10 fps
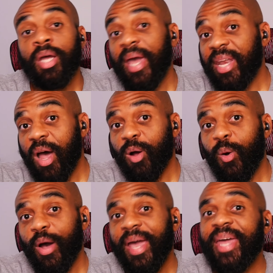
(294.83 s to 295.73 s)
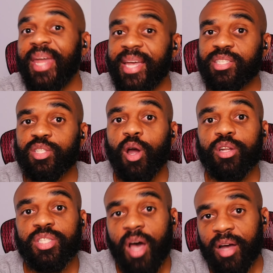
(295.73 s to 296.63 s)
And I'll go ahead and
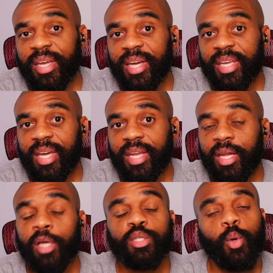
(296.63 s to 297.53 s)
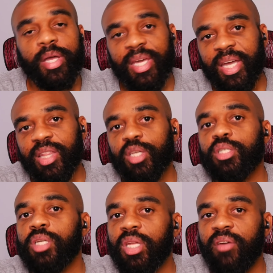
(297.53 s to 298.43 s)
start talking again. So again,
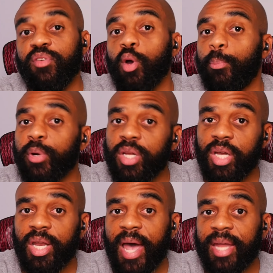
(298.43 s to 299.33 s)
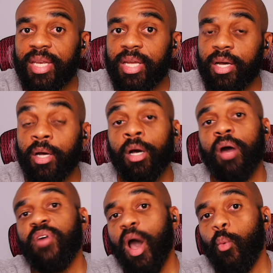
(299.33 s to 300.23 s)
this should give you a pretty good idea
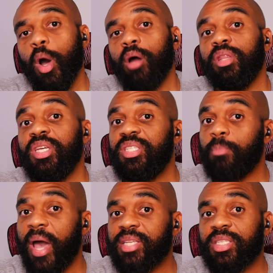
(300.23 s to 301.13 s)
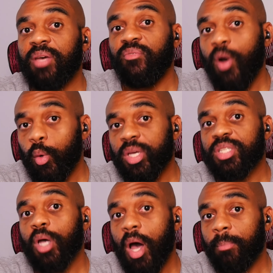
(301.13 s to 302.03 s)
of how well these mics can
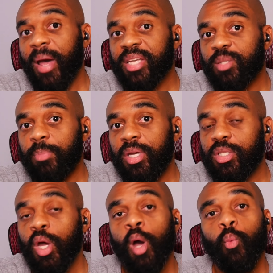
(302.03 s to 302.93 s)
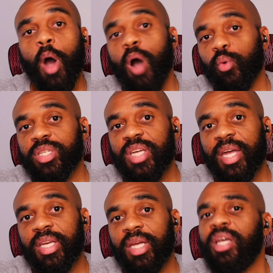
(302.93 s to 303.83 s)
focus on my speech while
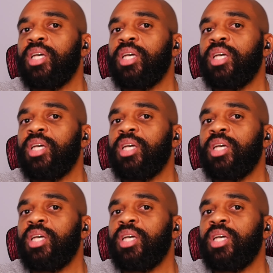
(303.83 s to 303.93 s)
rejecting